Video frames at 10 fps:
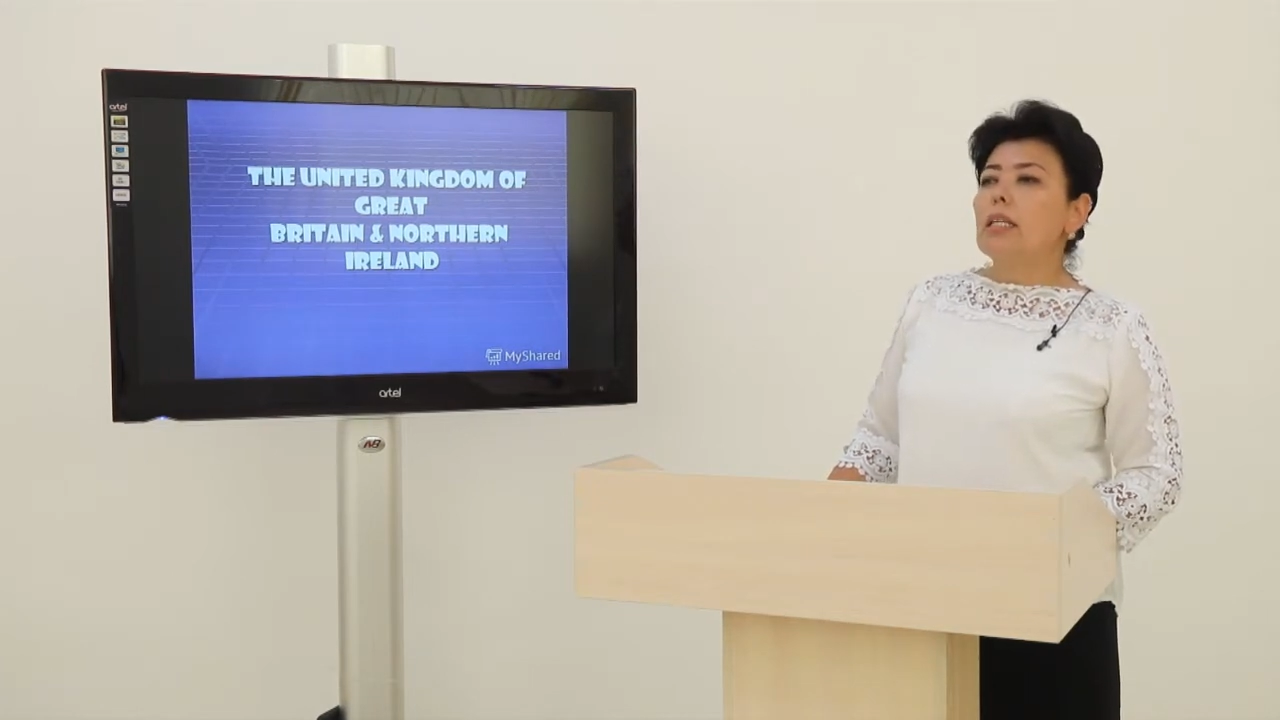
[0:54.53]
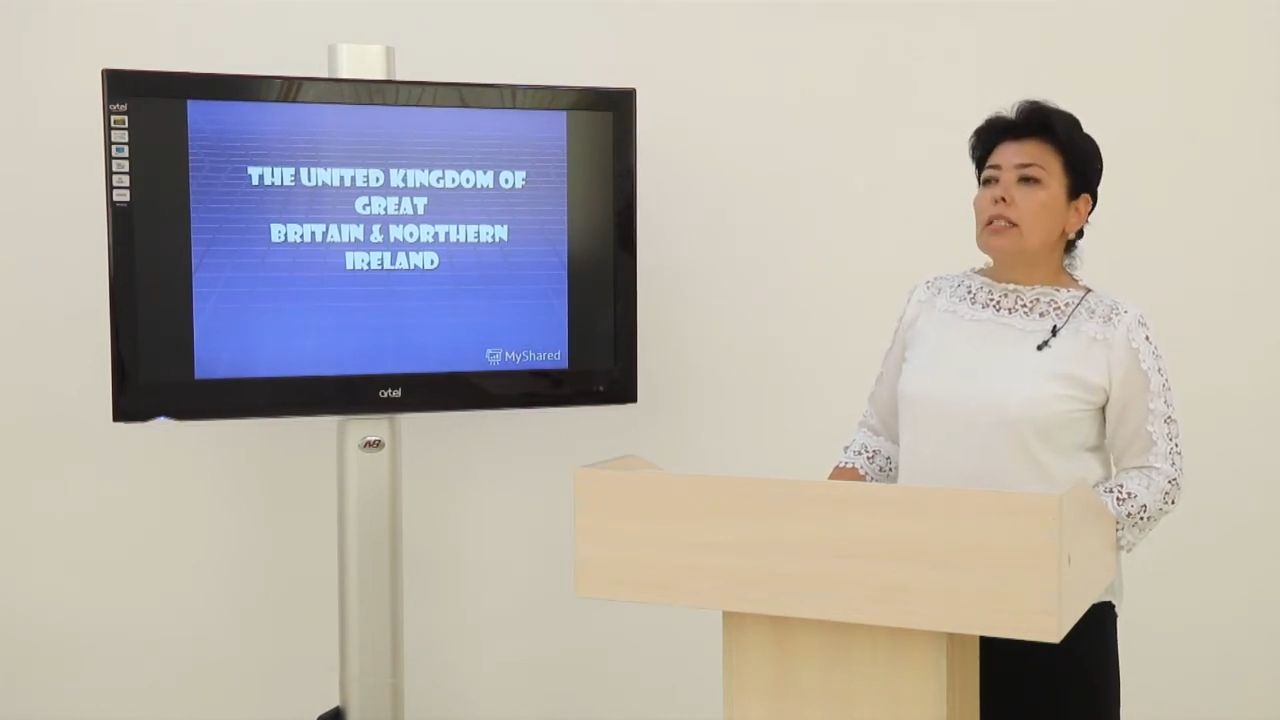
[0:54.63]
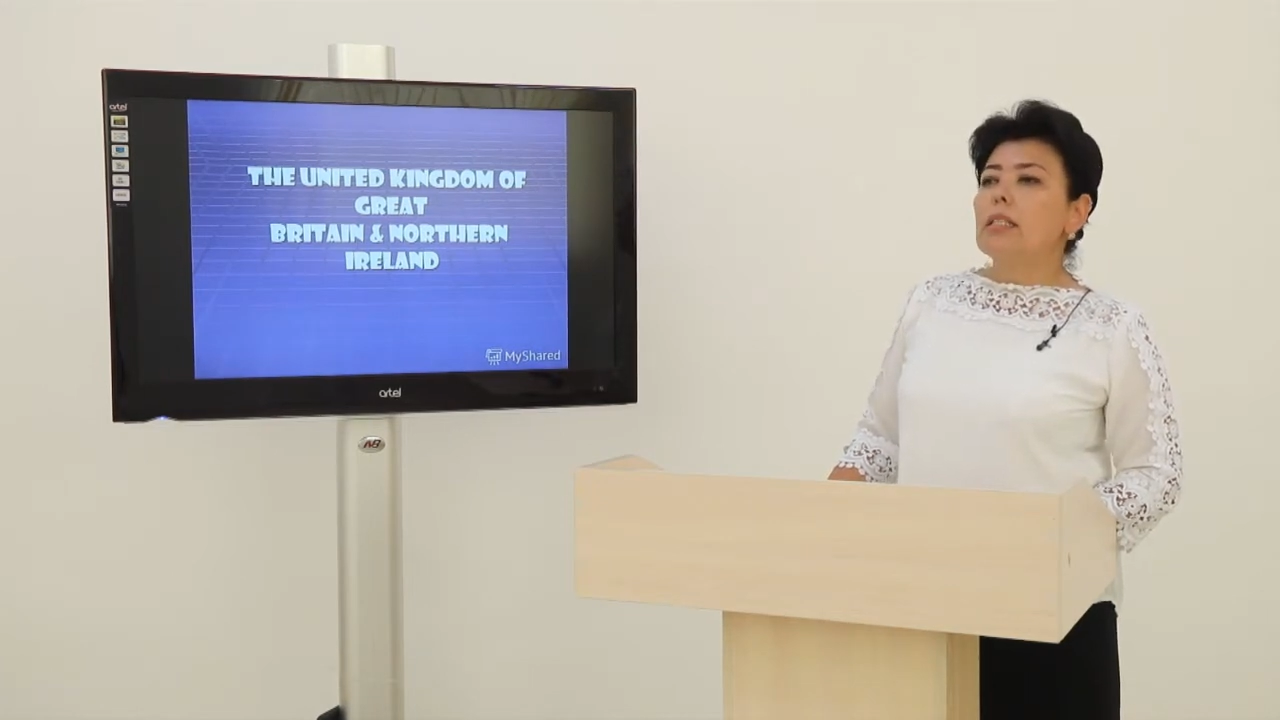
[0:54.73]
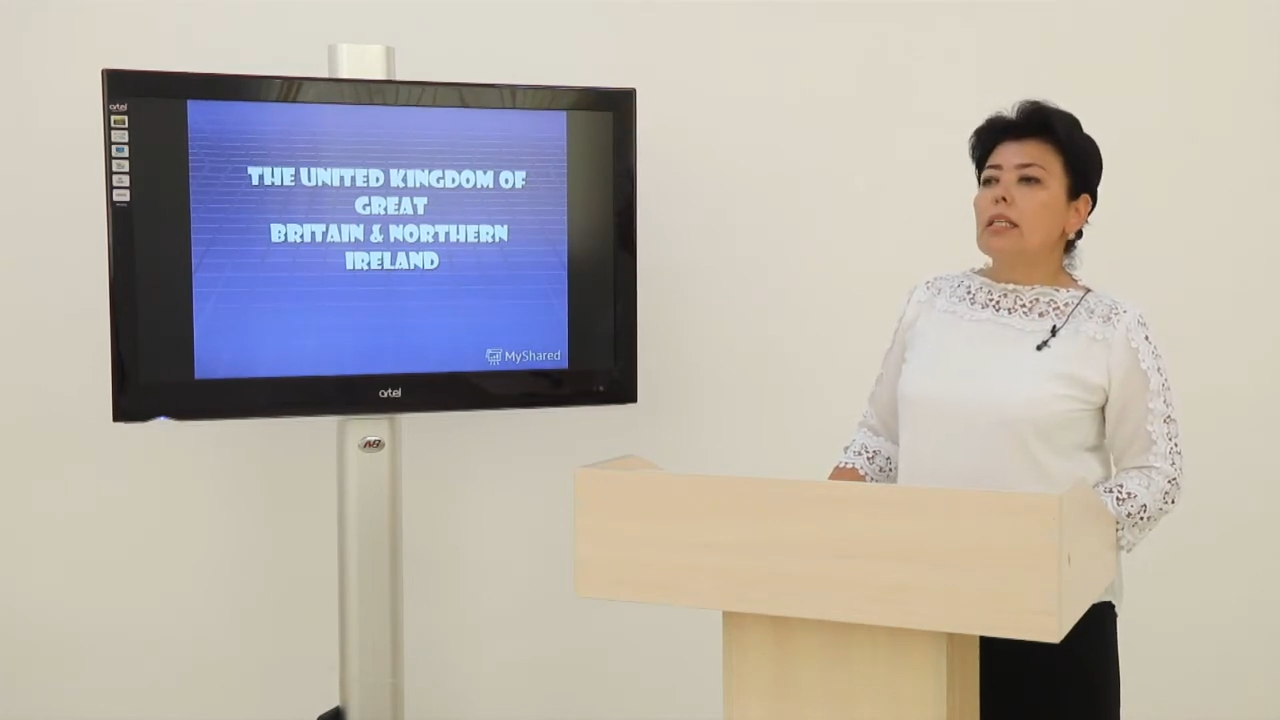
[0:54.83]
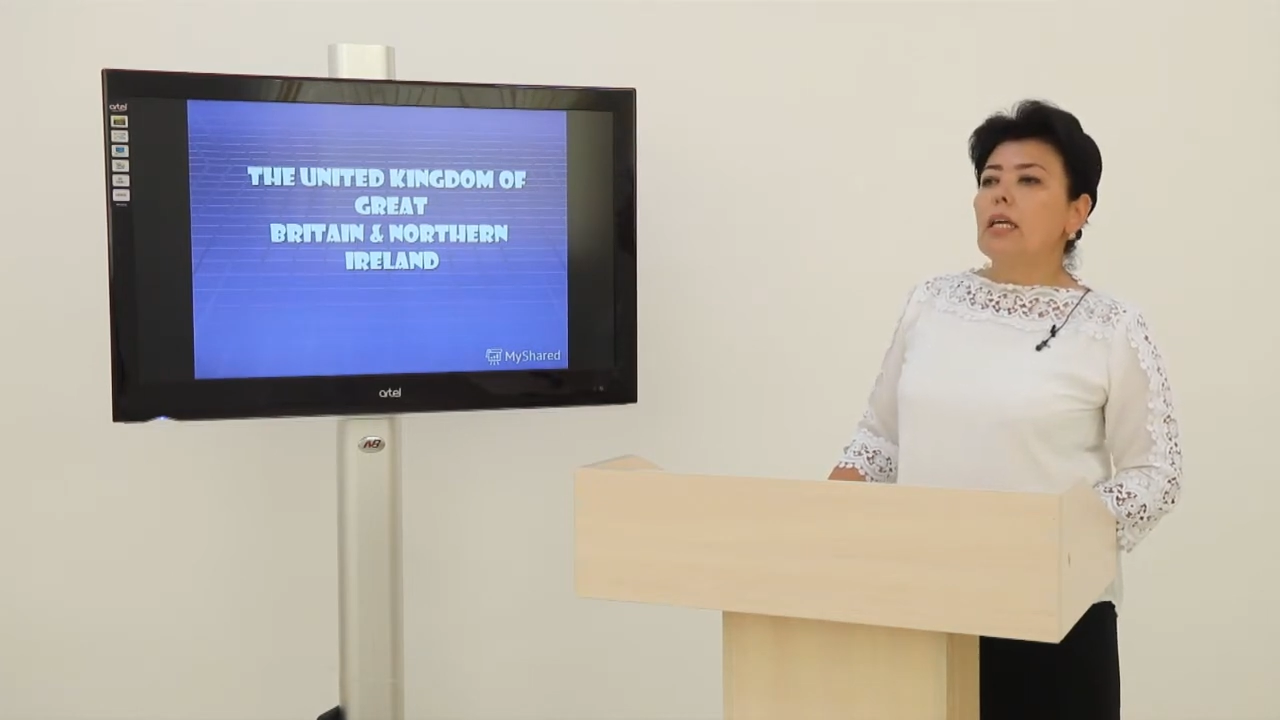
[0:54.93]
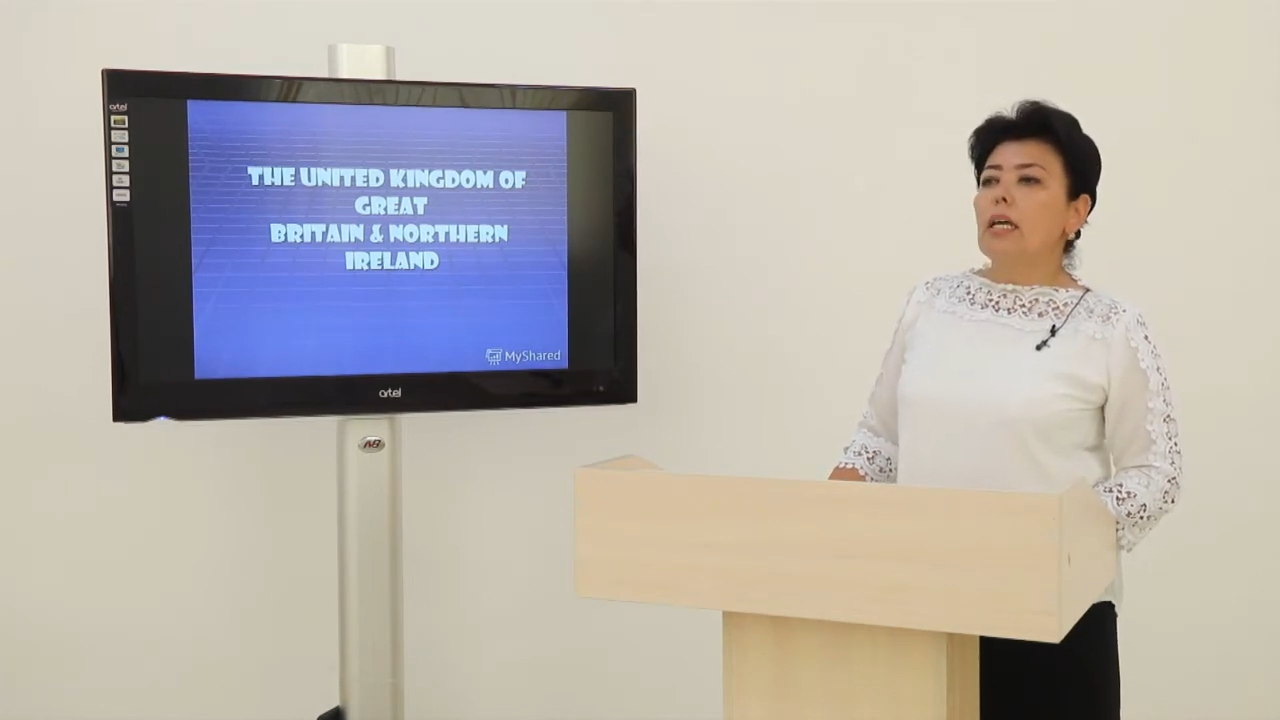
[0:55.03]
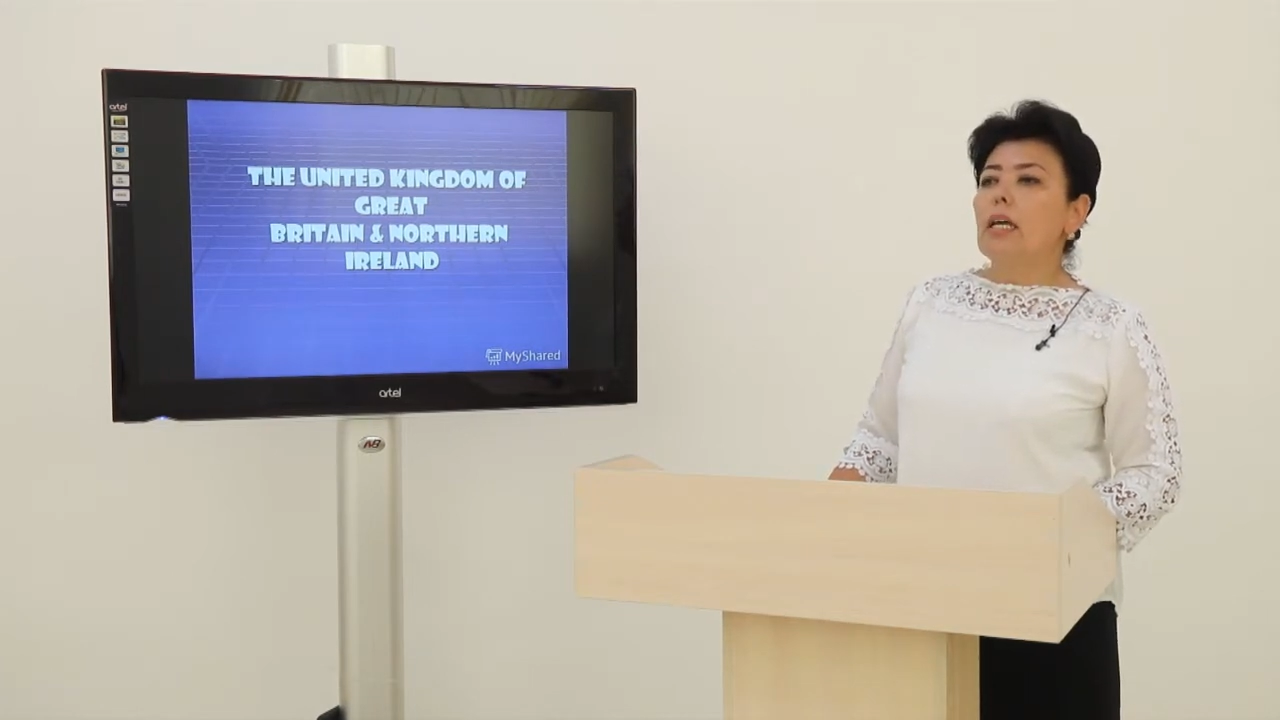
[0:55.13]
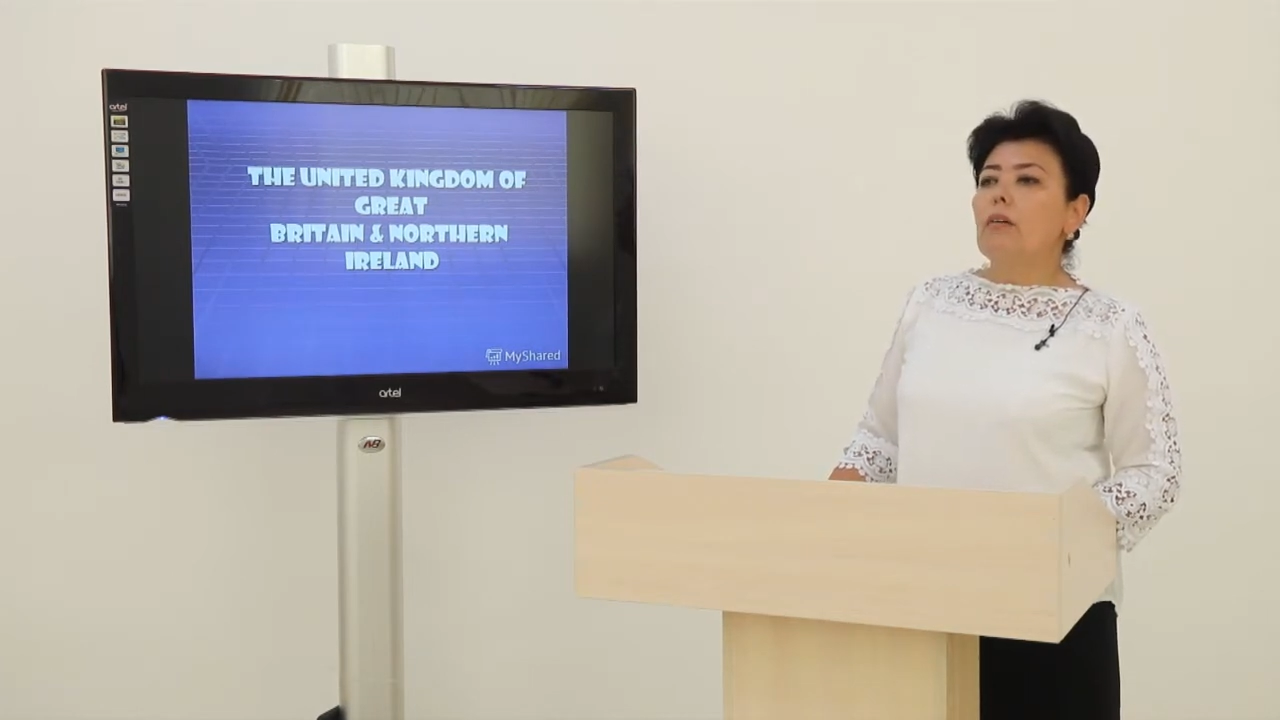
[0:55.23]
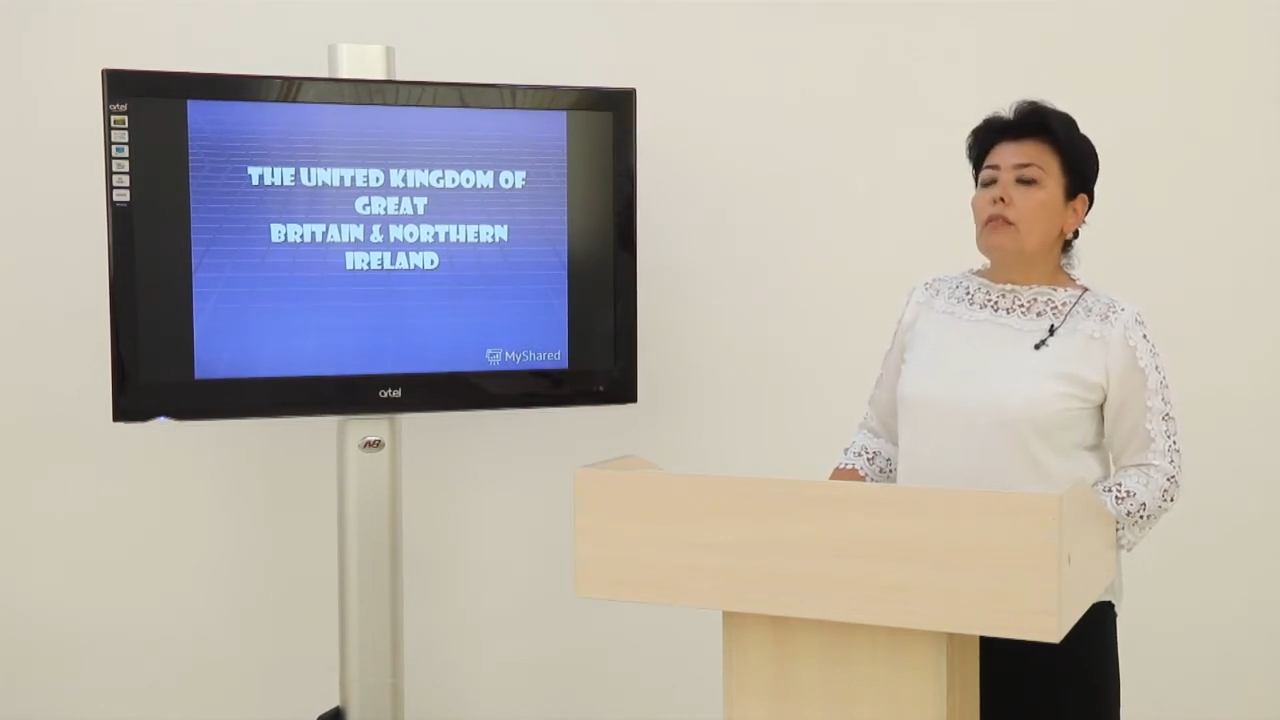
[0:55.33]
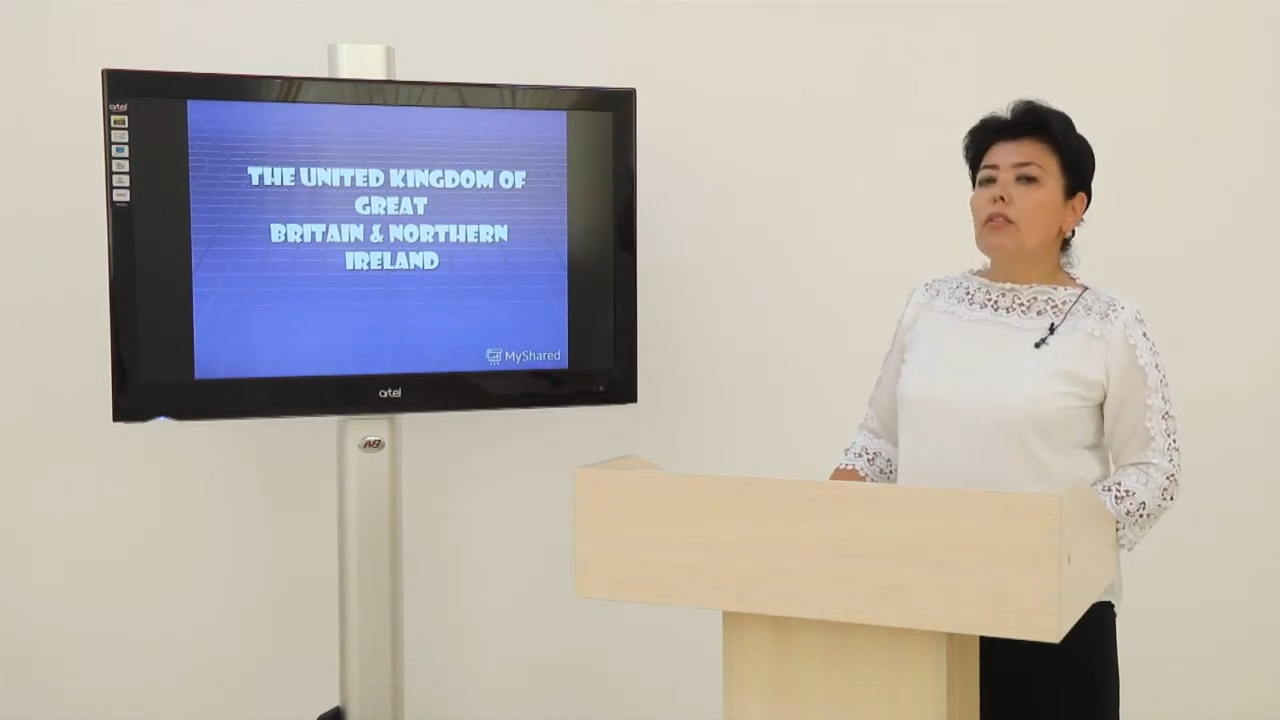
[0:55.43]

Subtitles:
it's a